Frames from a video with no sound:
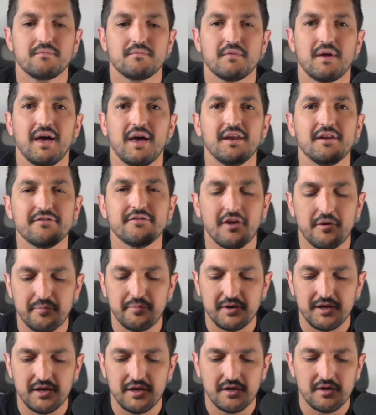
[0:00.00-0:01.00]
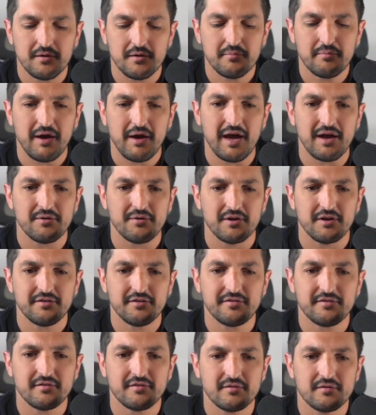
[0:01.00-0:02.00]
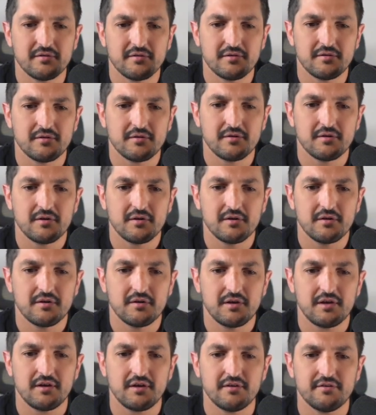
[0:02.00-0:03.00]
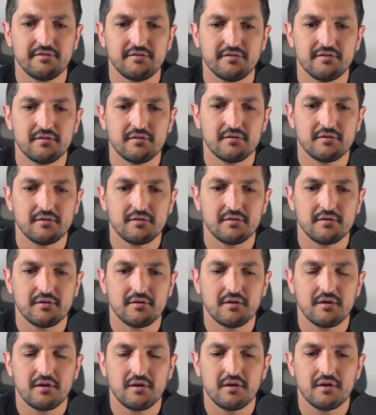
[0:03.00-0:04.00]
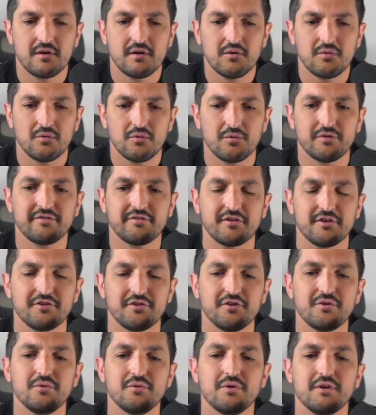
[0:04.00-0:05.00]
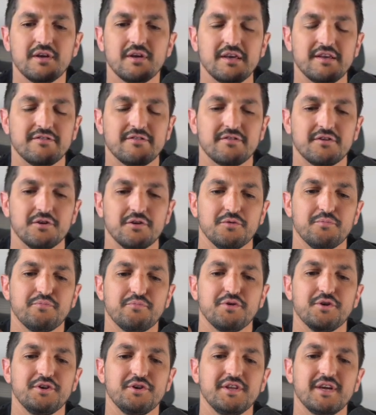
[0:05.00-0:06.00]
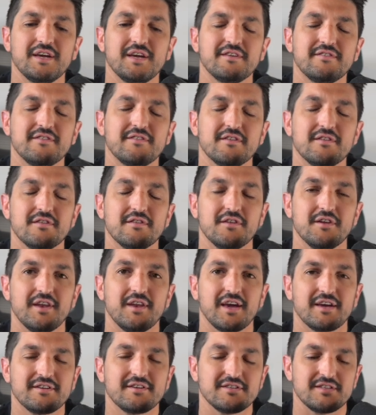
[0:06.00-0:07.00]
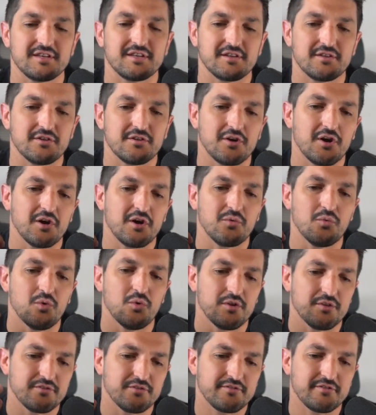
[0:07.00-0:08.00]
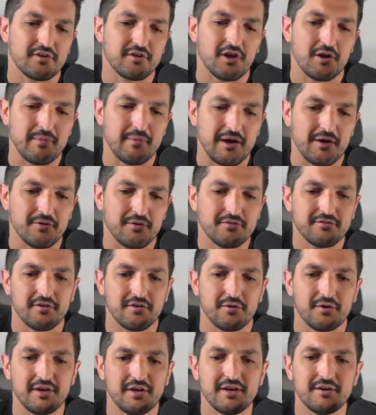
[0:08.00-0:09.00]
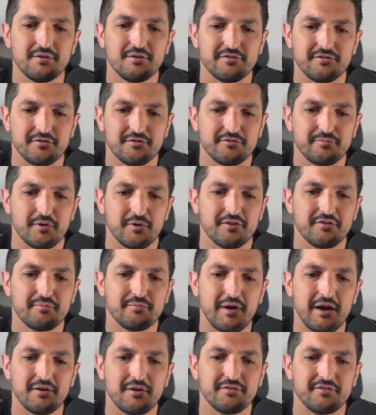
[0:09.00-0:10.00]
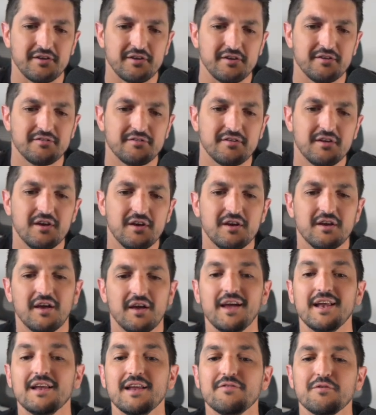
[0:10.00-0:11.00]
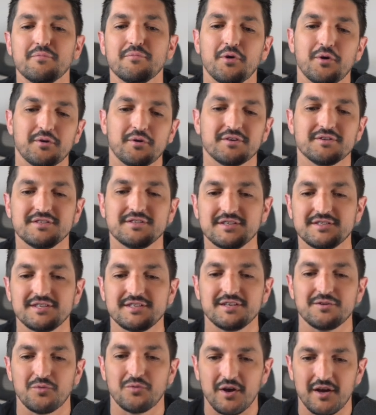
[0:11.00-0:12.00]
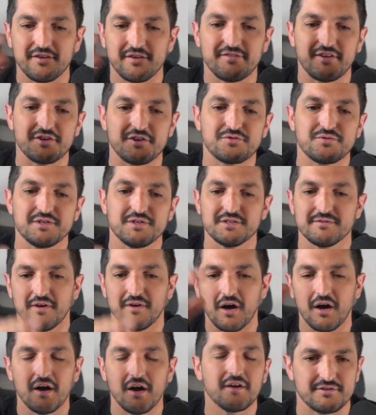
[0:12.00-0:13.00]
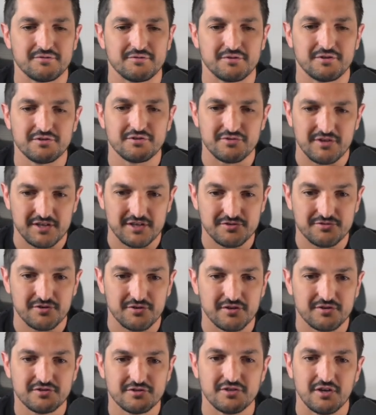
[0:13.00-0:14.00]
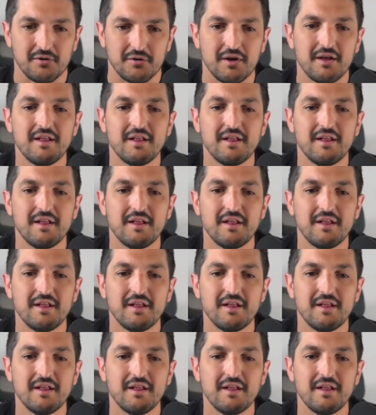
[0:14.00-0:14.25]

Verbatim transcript: and I type in here, Paris is what it's going to do, it's going to predict the next thing that I want to come out. So here is the response. Paris is a living poem, a city where centuries of art, etc. So